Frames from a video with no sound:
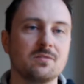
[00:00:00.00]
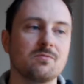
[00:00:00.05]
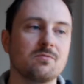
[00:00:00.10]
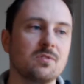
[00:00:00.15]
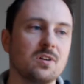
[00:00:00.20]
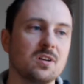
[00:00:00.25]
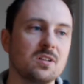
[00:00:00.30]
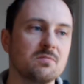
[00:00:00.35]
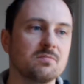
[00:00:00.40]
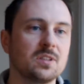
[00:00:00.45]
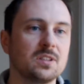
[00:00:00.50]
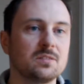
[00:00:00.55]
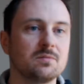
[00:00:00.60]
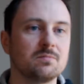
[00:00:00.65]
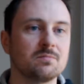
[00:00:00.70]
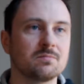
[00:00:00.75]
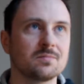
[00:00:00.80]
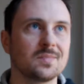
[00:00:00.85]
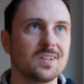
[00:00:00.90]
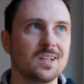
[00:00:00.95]
Well,
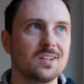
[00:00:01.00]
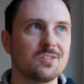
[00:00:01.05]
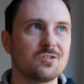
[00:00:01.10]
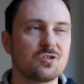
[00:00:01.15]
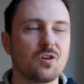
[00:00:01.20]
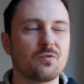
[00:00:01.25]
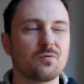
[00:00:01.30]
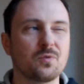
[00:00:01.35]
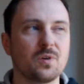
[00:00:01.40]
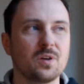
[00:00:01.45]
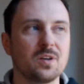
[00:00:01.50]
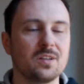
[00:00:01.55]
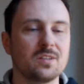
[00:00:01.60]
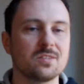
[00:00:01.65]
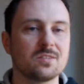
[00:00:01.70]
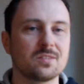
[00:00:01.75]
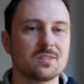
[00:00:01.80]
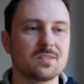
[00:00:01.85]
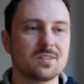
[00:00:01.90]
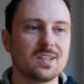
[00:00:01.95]
in software,
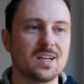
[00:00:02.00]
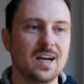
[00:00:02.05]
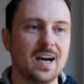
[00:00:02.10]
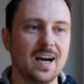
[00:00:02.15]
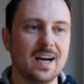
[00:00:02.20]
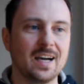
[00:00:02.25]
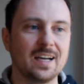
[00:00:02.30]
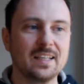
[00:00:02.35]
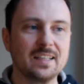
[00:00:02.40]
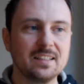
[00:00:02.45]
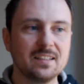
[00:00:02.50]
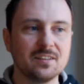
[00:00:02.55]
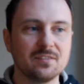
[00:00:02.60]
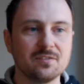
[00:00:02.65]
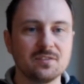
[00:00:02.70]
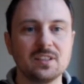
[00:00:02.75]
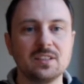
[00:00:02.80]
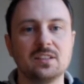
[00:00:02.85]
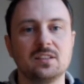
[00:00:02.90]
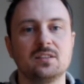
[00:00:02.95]
it's kind of
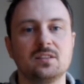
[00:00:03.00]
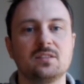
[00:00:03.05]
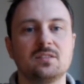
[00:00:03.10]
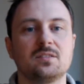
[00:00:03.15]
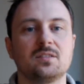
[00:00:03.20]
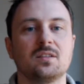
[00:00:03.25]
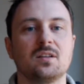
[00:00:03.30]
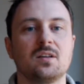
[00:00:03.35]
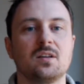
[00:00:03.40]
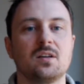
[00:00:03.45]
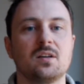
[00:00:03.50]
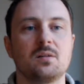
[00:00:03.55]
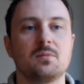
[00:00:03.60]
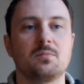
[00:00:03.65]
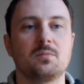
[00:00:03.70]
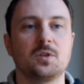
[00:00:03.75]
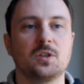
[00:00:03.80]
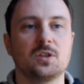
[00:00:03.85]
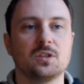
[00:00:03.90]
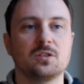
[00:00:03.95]
is,
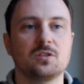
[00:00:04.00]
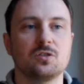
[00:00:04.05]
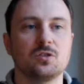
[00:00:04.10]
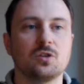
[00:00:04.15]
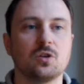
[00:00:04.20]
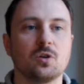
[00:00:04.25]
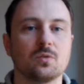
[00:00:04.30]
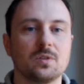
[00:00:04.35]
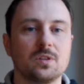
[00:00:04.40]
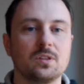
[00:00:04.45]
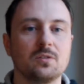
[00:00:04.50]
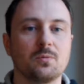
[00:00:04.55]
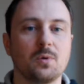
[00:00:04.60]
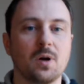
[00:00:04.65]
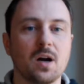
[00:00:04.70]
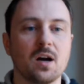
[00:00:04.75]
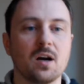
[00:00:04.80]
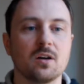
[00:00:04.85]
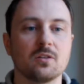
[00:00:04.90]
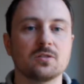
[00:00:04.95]
because you don't need
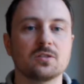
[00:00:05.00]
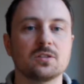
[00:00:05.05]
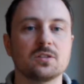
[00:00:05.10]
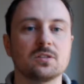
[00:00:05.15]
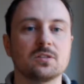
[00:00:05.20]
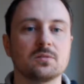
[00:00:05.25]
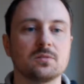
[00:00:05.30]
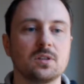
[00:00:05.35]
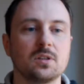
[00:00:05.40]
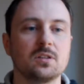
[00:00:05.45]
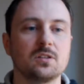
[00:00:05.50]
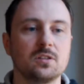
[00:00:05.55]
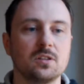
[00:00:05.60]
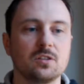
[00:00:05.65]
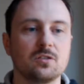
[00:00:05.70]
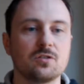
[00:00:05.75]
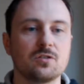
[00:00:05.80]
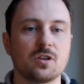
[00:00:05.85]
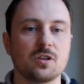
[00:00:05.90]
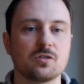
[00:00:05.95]
warehouses.
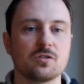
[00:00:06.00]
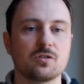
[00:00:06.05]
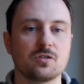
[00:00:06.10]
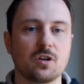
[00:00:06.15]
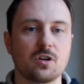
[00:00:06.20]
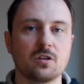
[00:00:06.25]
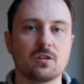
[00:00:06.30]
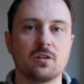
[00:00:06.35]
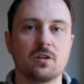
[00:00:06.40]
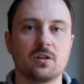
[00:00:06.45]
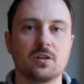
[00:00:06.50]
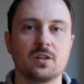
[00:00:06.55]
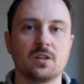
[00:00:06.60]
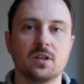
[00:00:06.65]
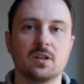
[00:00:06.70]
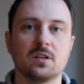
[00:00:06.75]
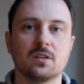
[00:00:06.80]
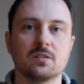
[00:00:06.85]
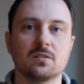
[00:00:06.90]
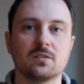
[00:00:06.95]
It's just stuck there in
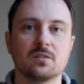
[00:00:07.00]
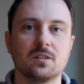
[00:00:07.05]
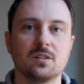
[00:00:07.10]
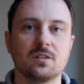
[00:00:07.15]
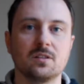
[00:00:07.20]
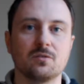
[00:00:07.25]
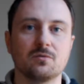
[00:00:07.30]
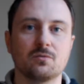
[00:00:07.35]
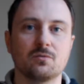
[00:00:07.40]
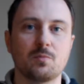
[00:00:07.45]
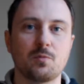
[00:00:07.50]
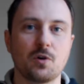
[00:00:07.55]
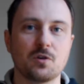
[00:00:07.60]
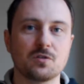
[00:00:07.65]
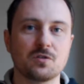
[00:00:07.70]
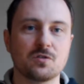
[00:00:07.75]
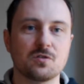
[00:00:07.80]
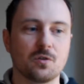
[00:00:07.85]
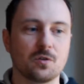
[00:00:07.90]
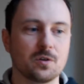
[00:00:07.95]
a
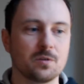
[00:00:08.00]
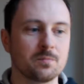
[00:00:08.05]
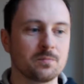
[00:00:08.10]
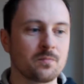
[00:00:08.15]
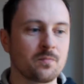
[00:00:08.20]
repository.